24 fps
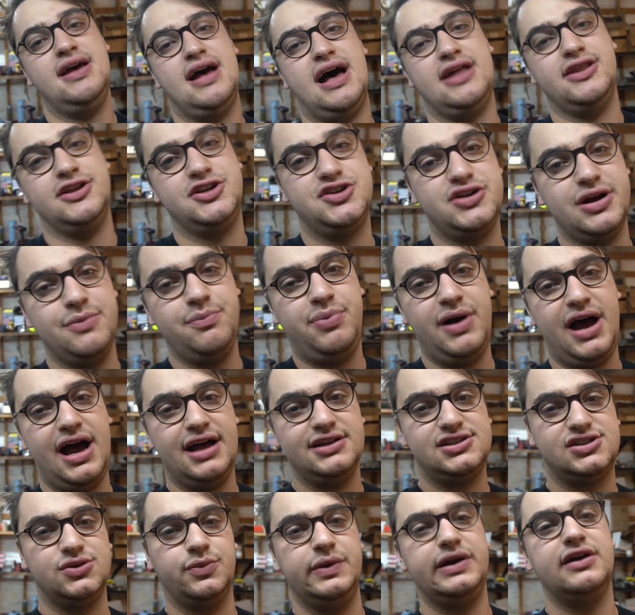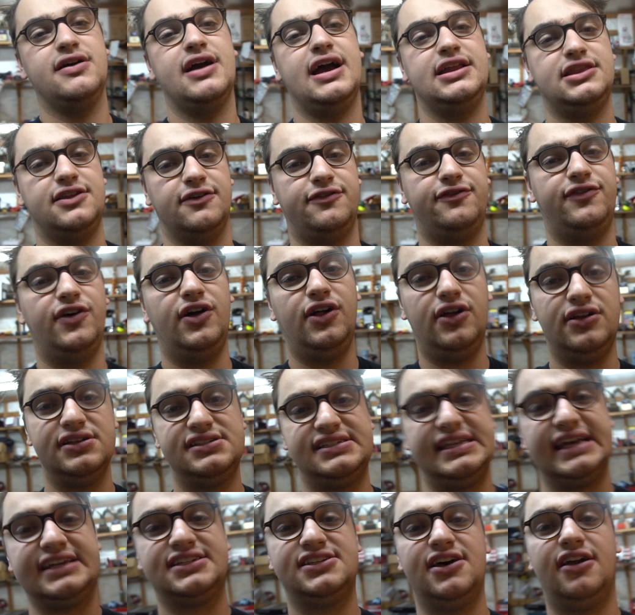on the trim pot, so we were at the full
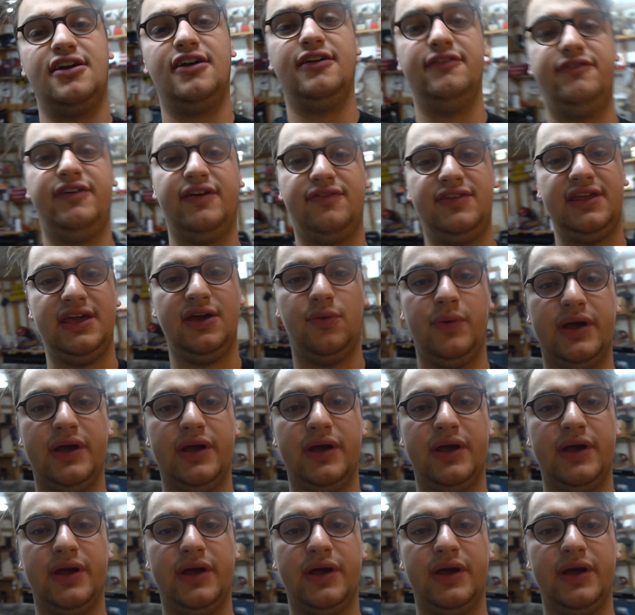650